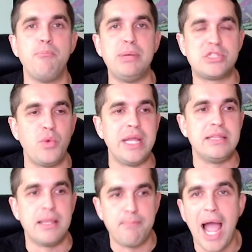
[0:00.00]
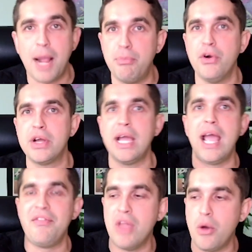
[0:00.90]
between the MacBook
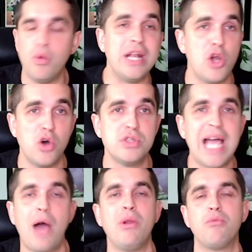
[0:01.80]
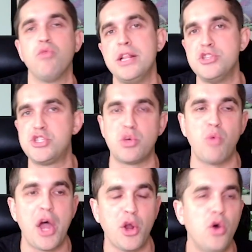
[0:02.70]
and the Windows, how it runs
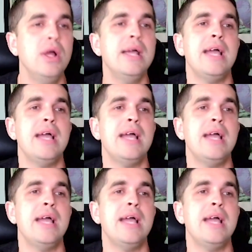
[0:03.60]
Serato,